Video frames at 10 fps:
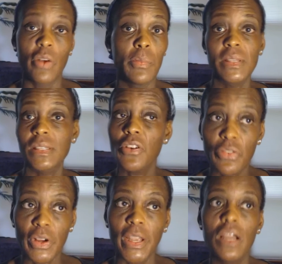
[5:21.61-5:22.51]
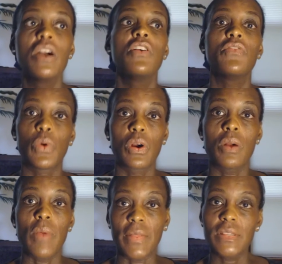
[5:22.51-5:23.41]
And we've been suffering for
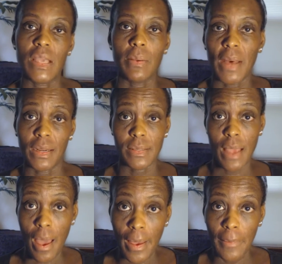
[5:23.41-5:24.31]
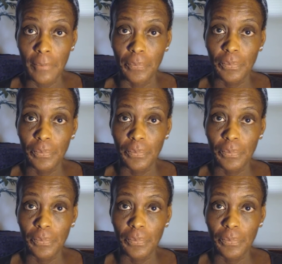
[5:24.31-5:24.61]
around the same amount of time.